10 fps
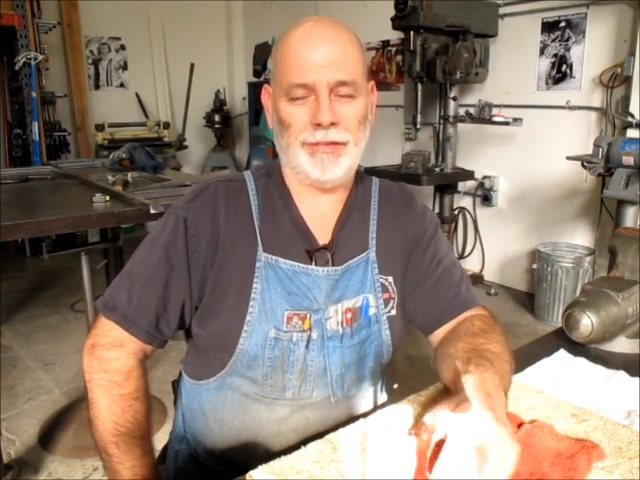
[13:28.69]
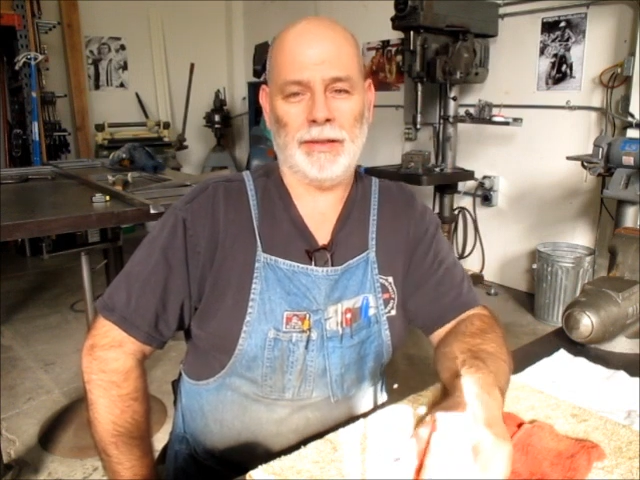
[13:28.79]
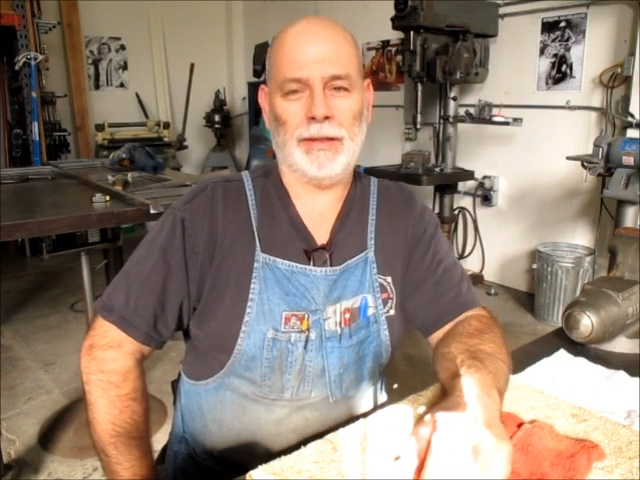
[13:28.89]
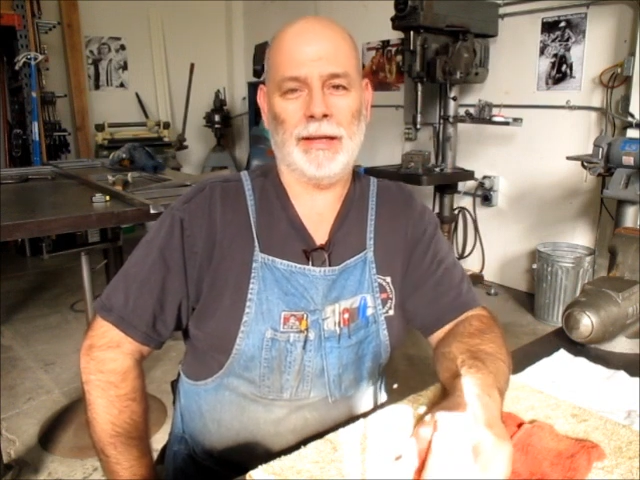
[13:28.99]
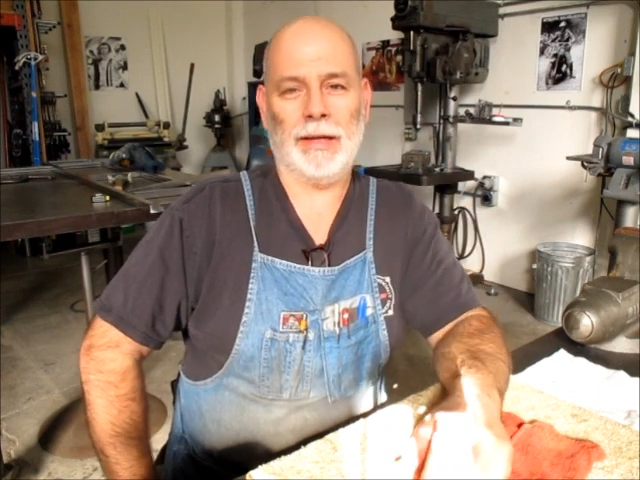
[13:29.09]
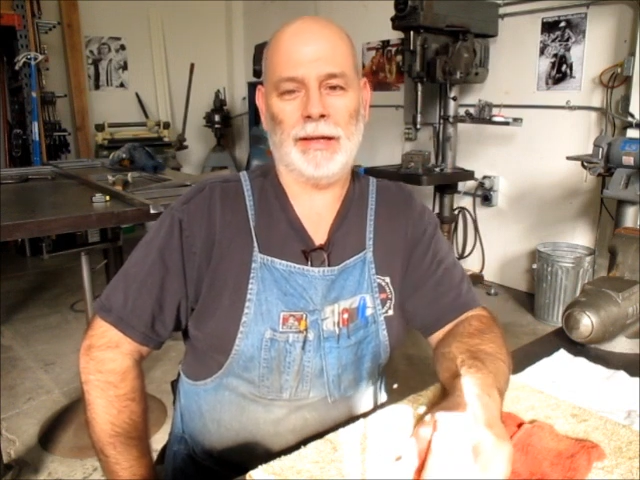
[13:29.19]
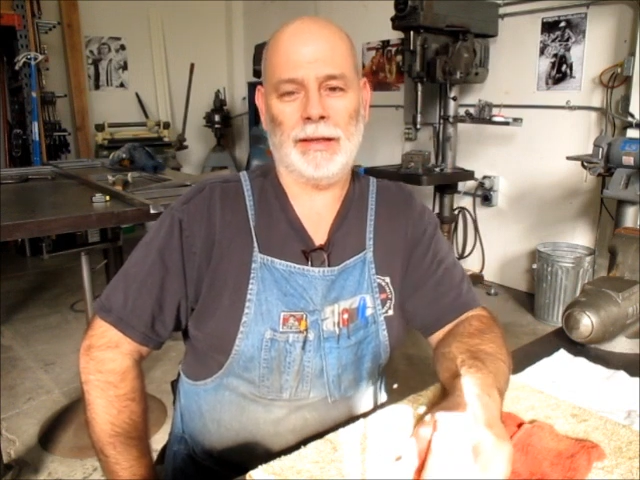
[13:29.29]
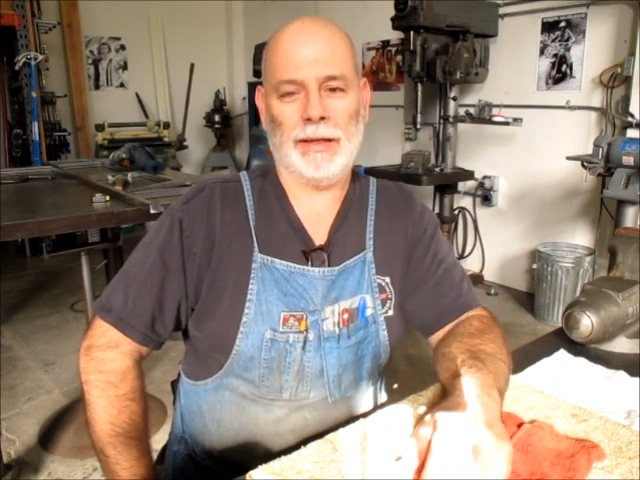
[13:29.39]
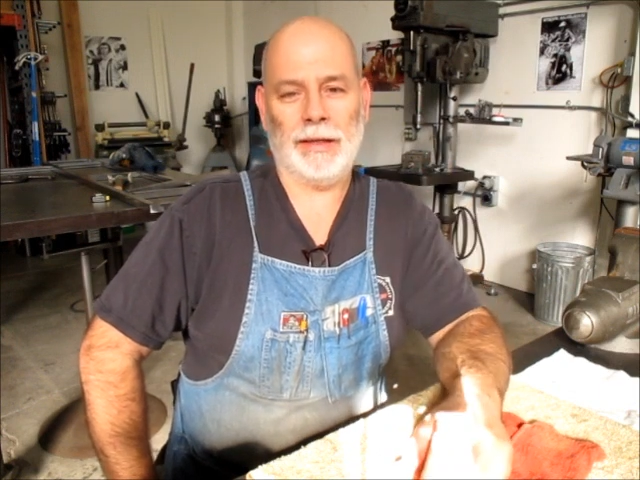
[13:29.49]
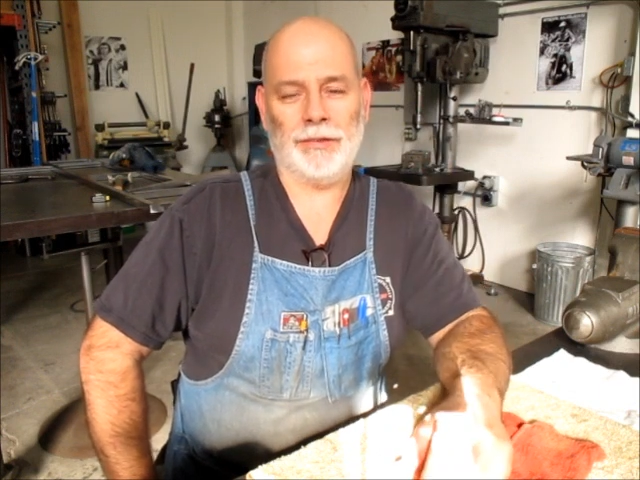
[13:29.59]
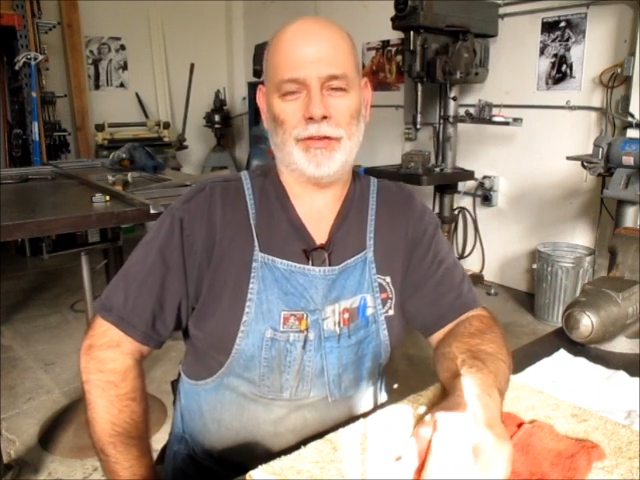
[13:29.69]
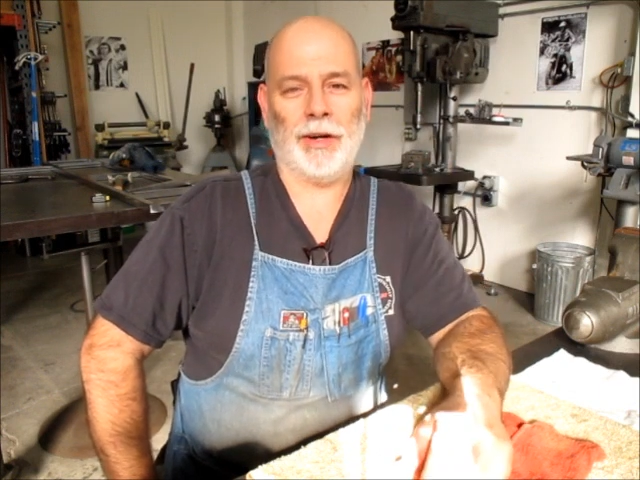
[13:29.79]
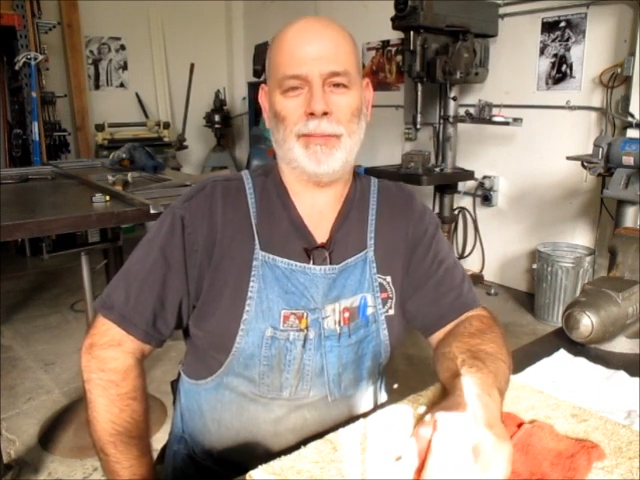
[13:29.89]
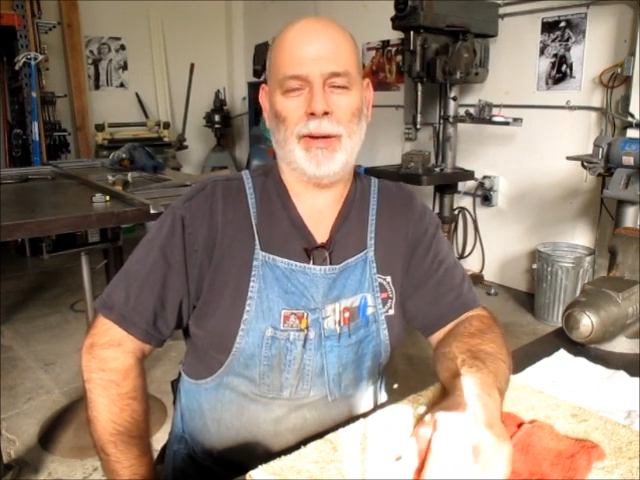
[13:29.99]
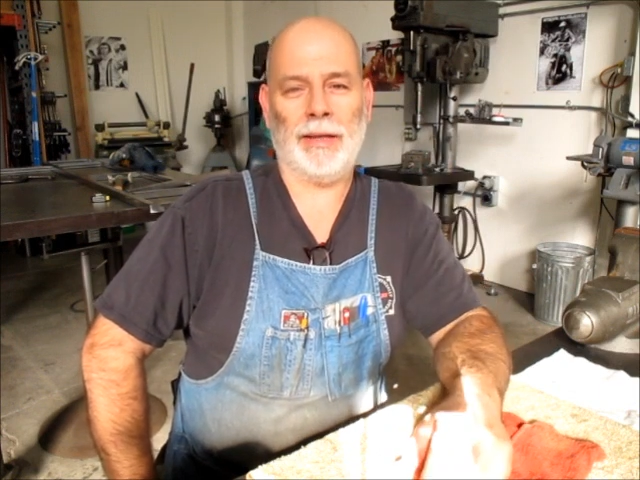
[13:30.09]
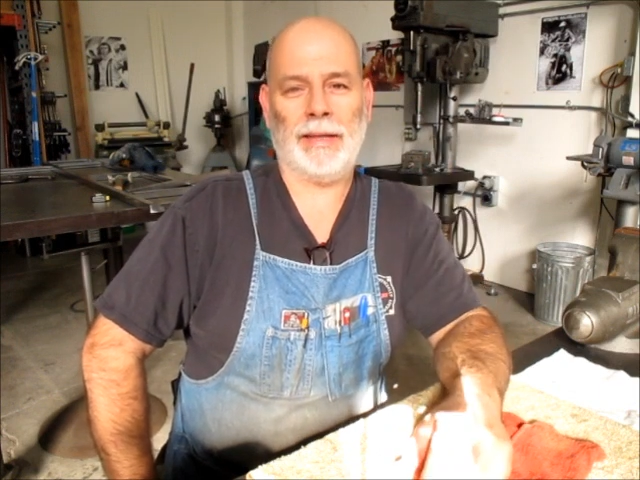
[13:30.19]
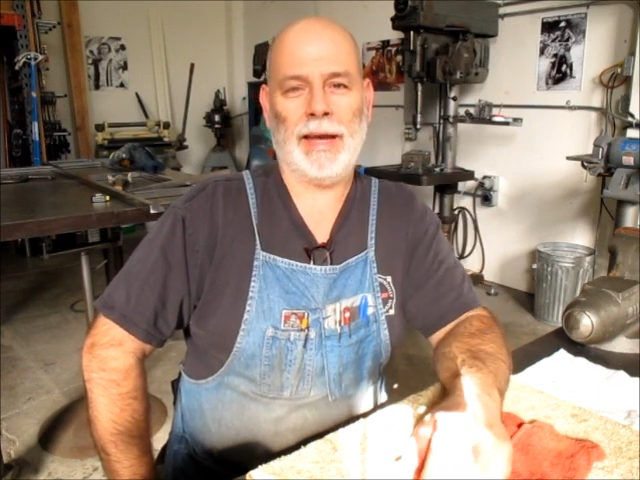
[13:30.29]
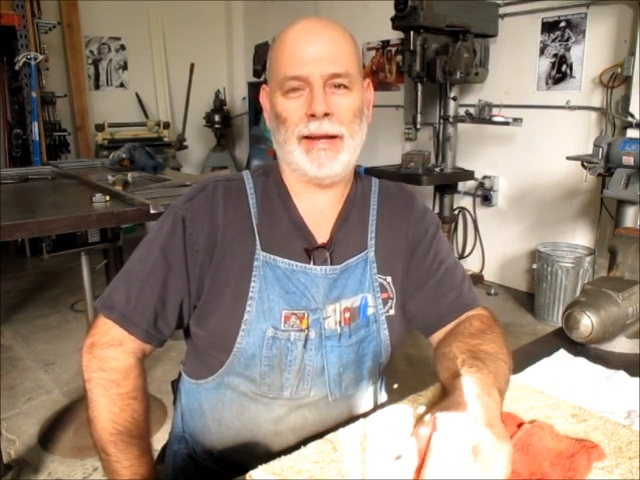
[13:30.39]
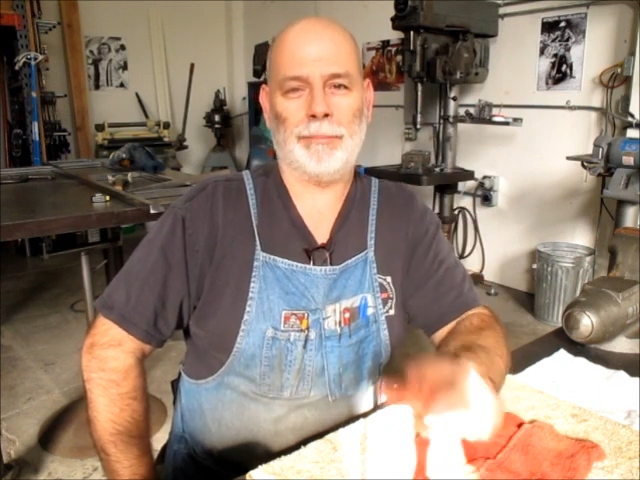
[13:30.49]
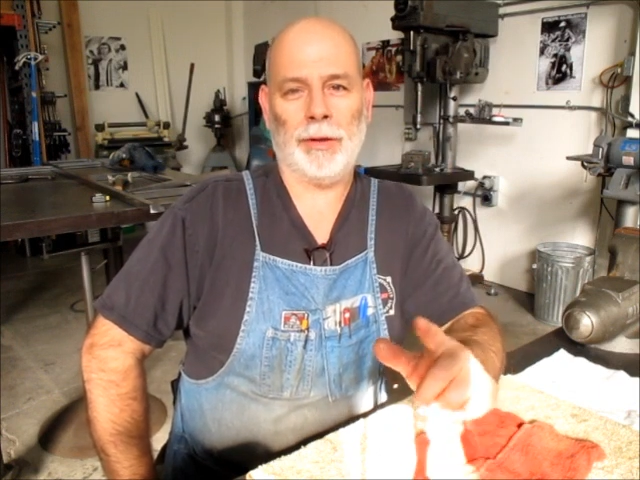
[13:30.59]
And, and sorry about
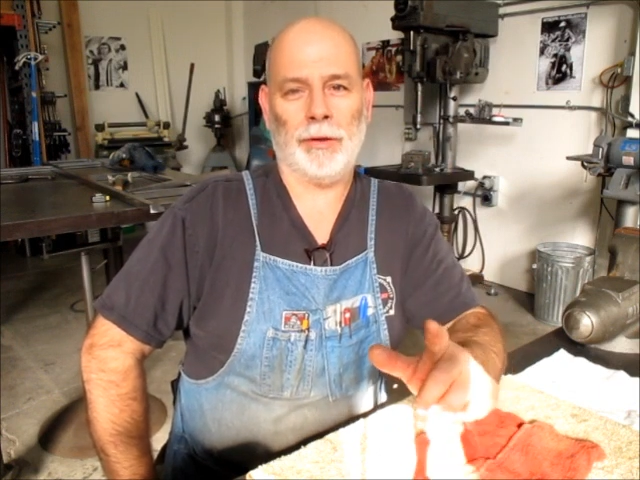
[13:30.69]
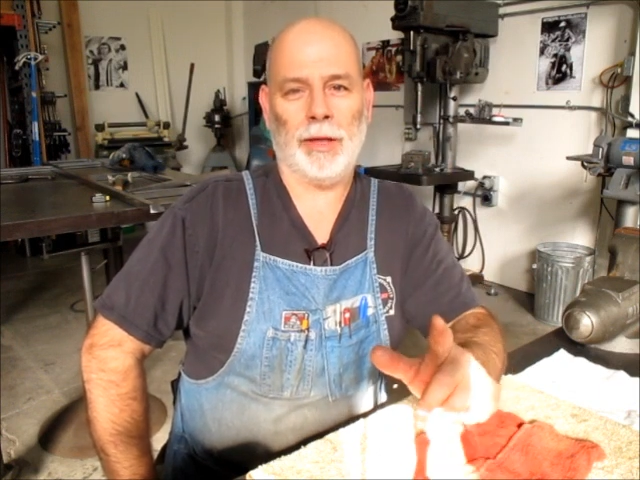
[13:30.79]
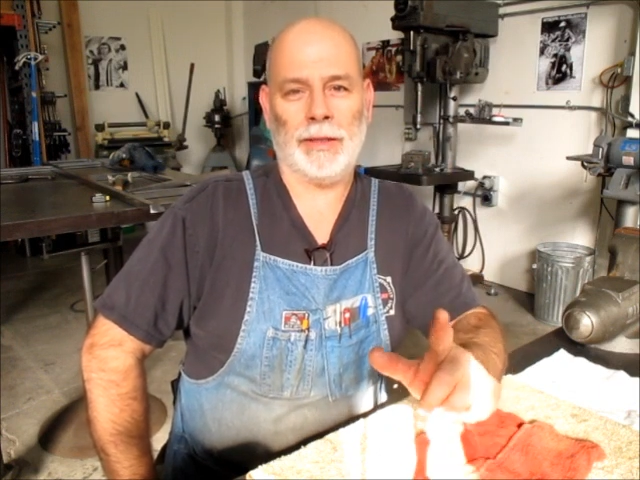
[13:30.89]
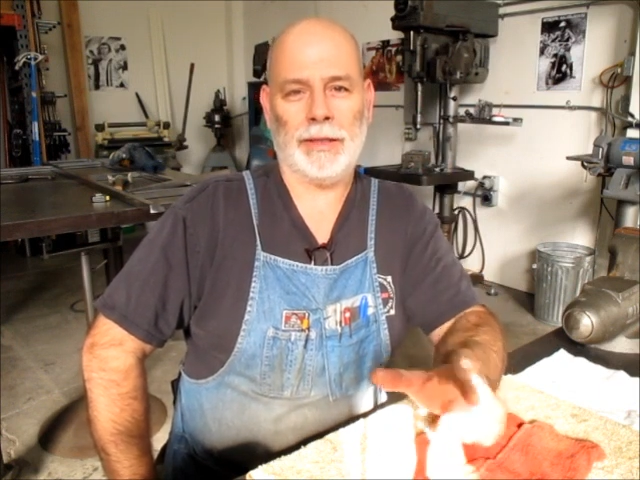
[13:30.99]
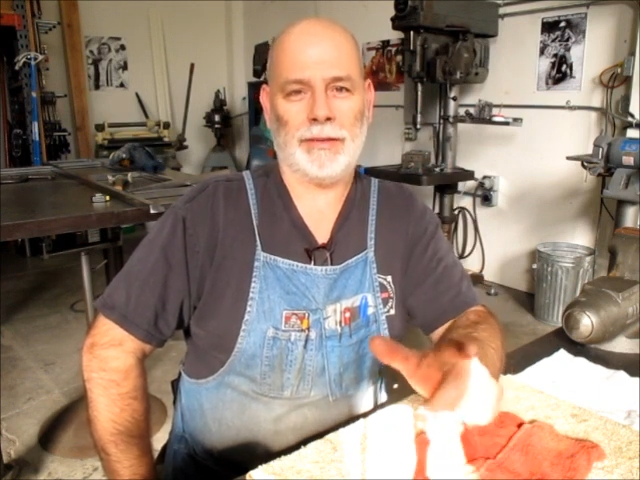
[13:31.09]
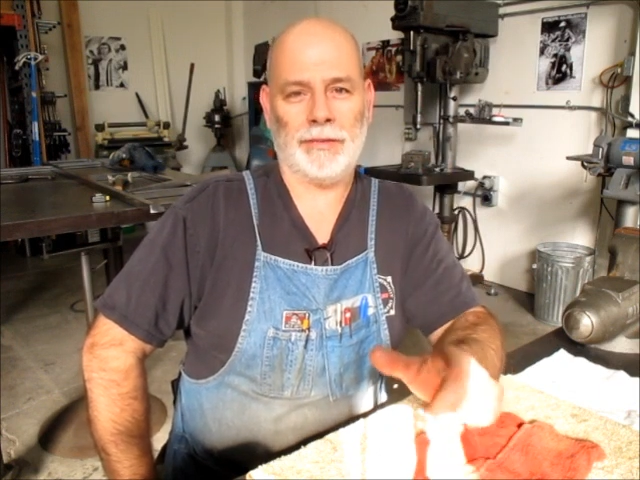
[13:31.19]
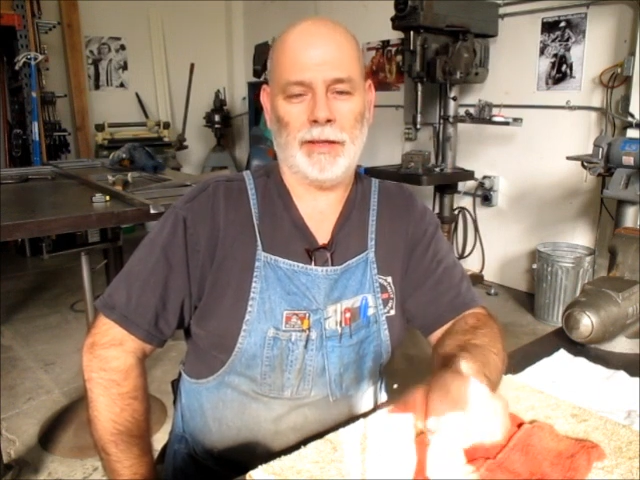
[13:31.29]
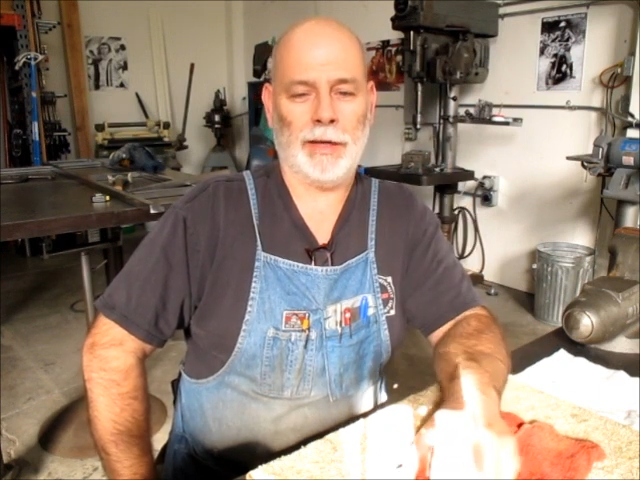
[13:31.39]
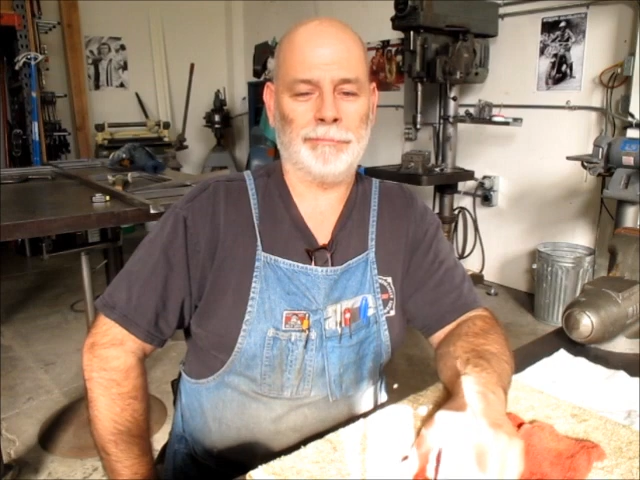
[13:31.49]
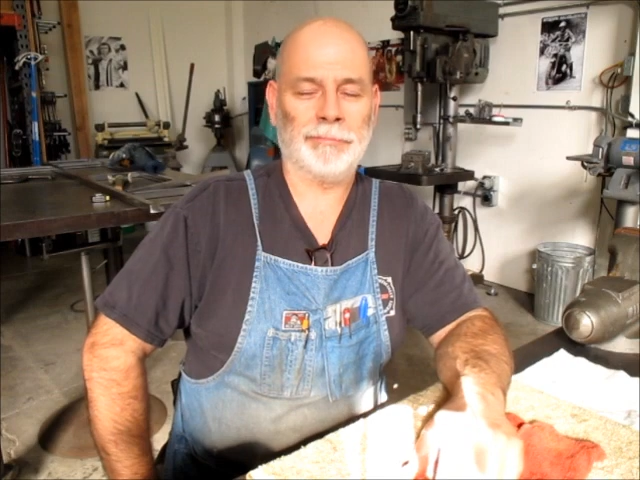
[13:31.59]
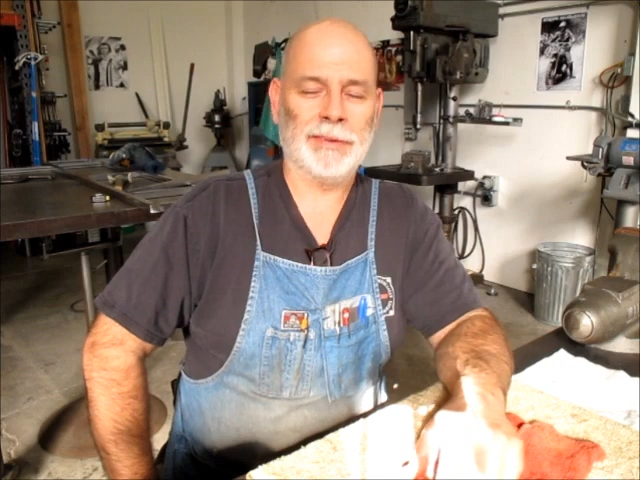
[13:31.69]
that. Better luck next time.